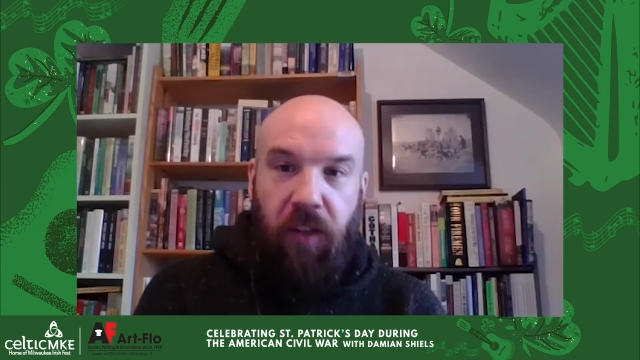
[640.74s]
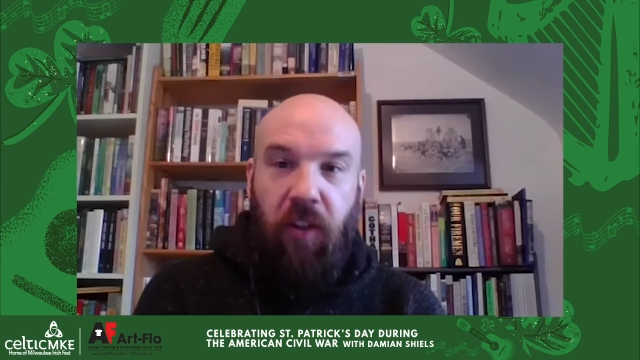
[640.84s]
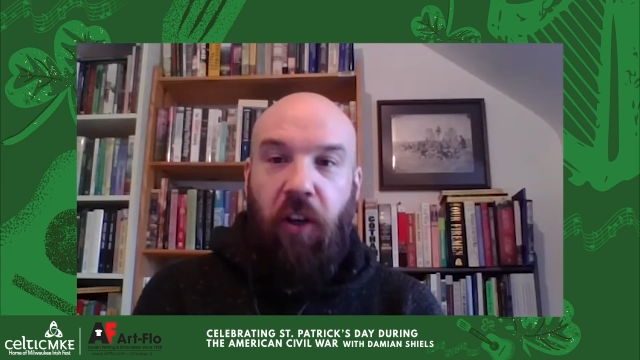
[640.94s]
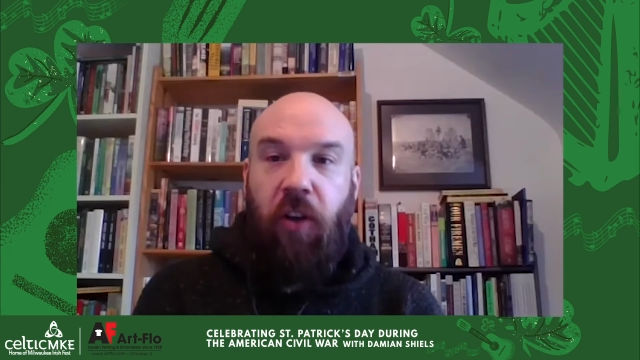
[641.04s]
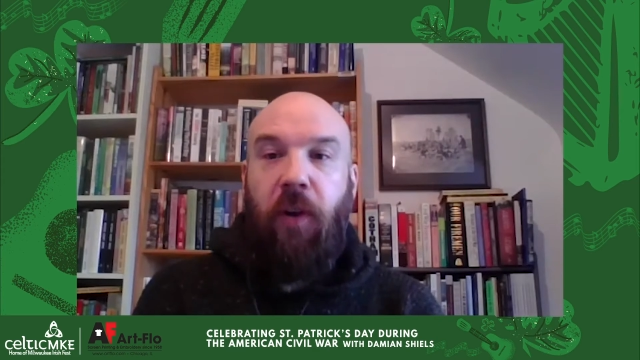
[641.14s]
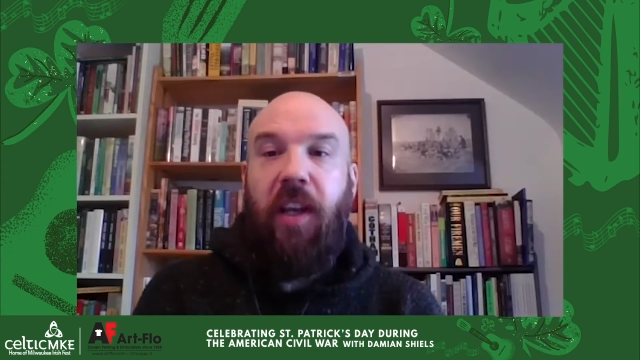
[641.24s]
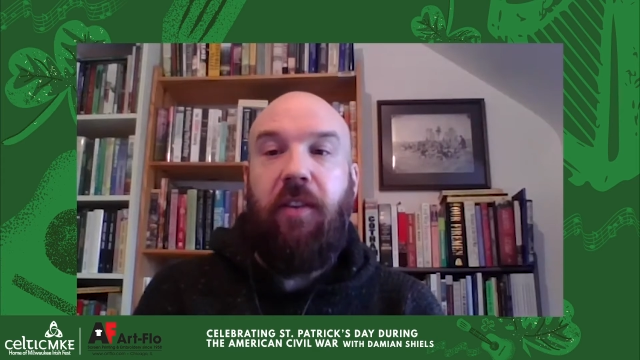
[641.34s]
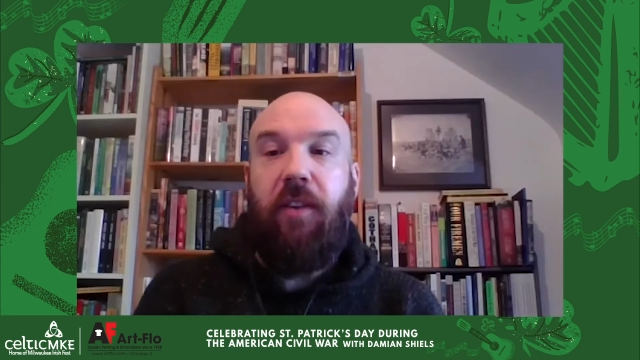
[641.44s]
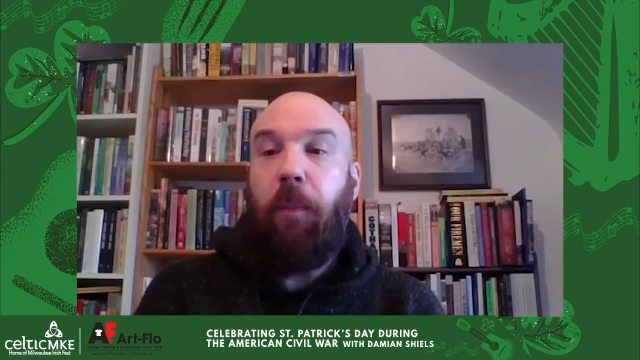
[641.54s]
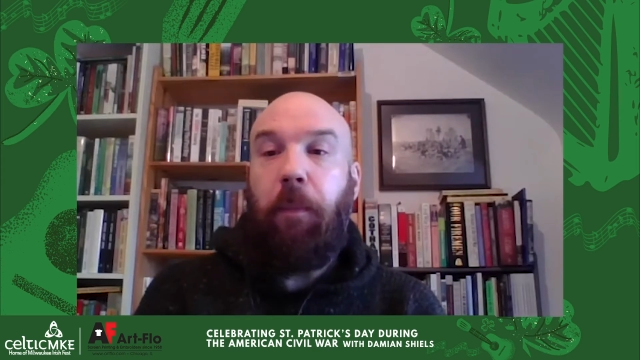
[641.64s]
So the
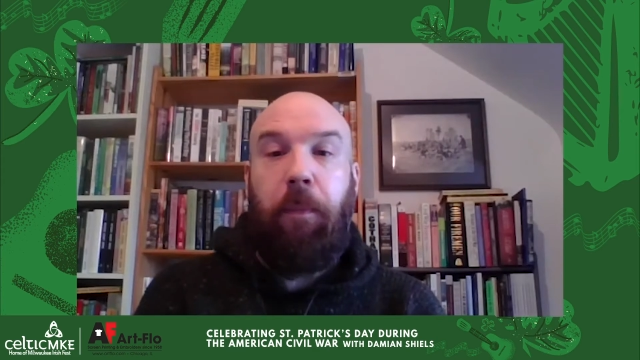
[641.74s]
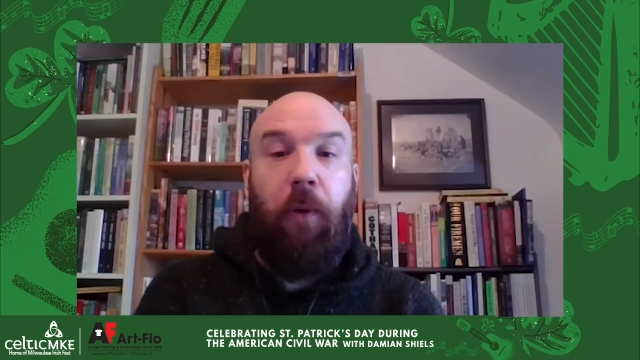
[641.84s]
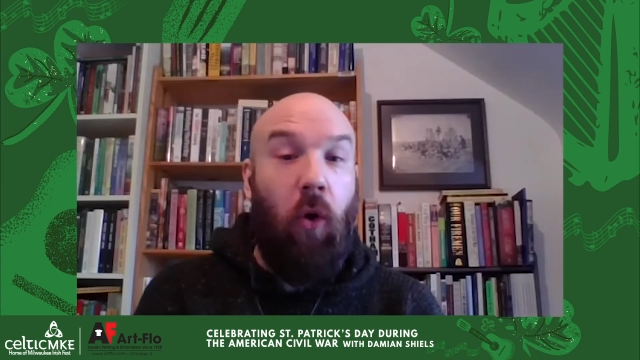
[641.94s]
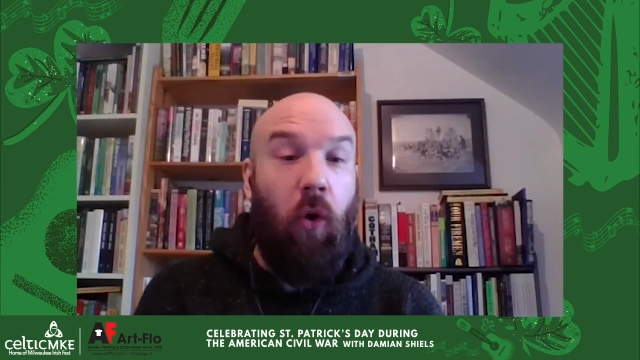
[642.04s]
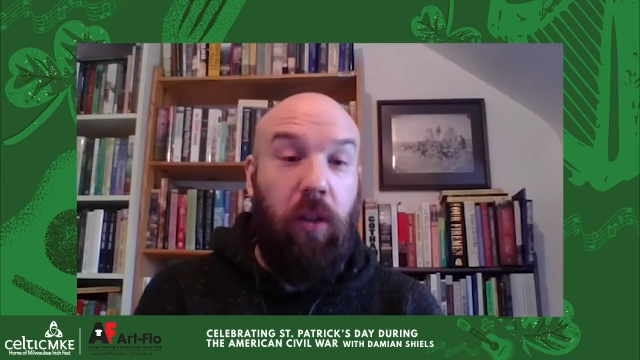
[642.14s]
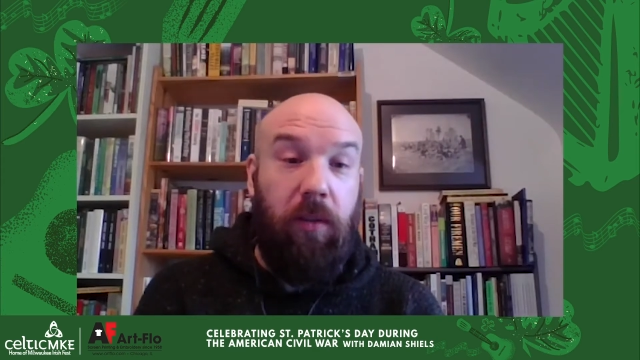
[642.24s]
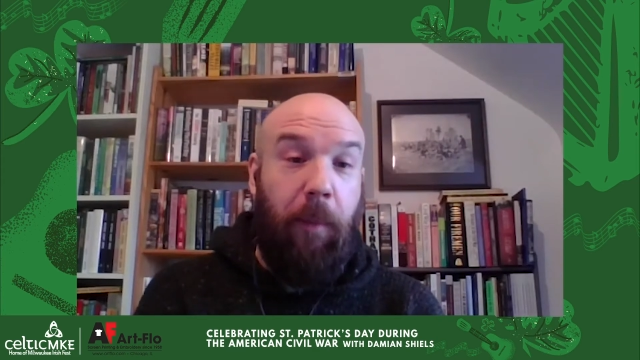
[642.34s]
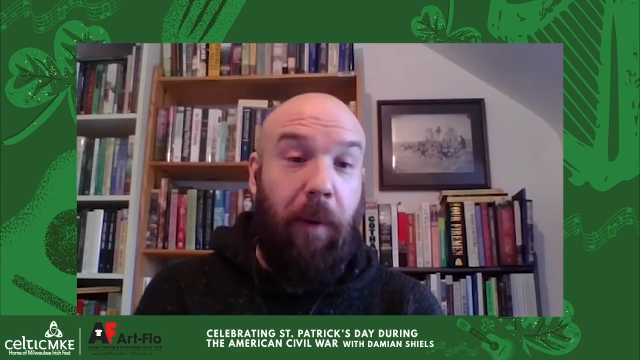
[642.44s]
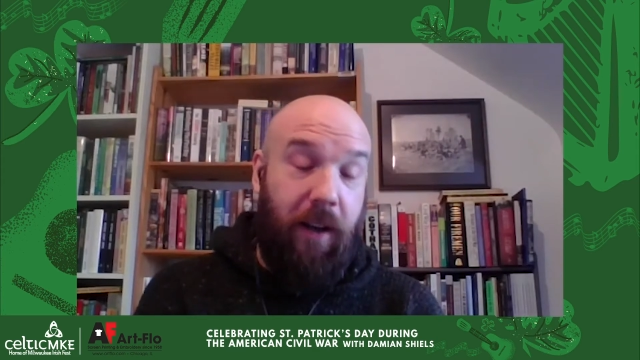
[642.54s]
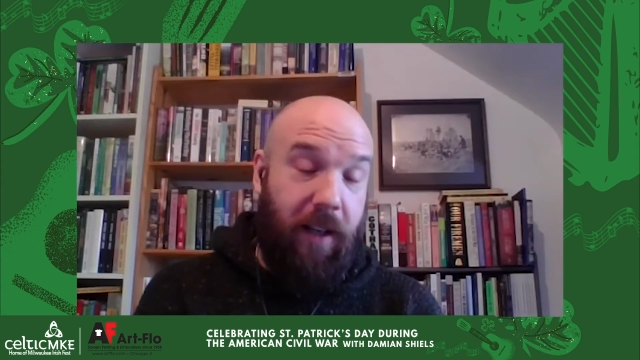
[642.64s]
greased pole,
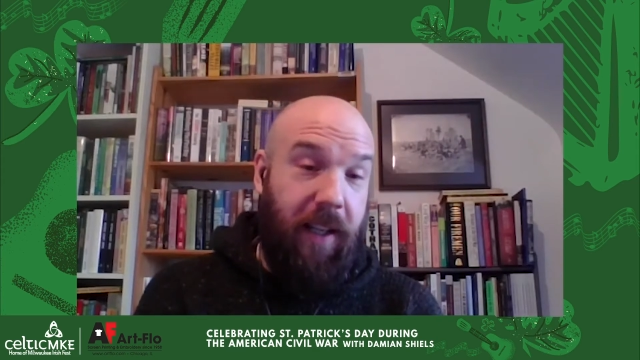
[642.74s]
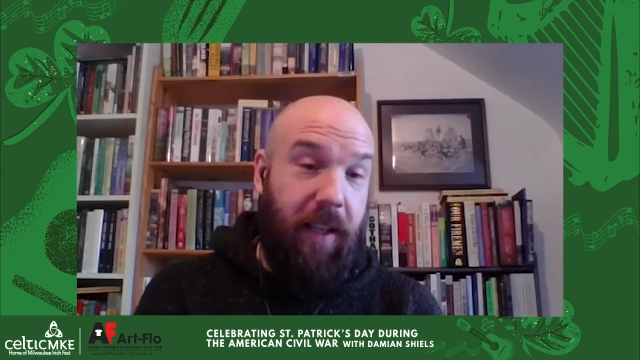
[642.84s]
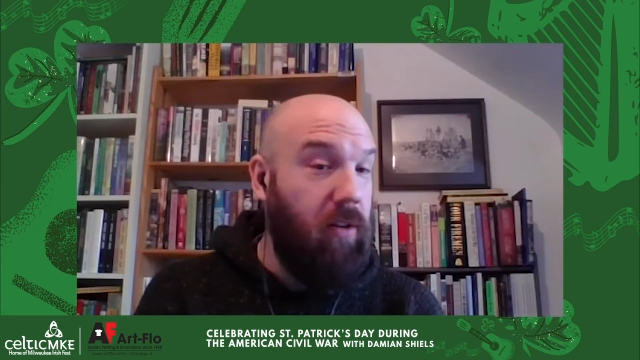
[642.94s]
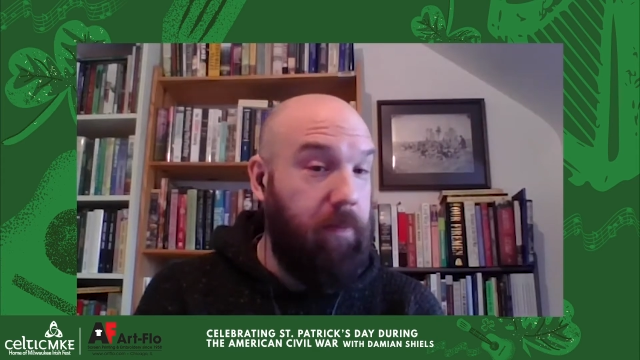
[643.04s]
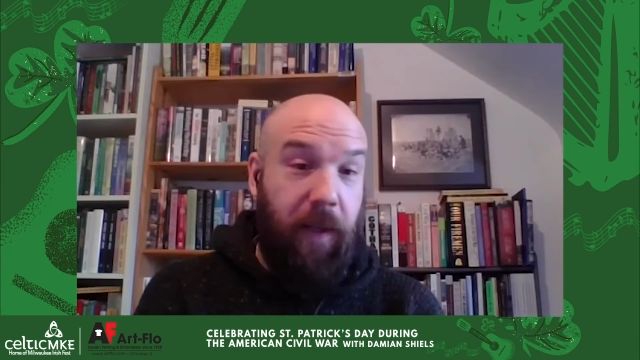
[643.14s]
apparently,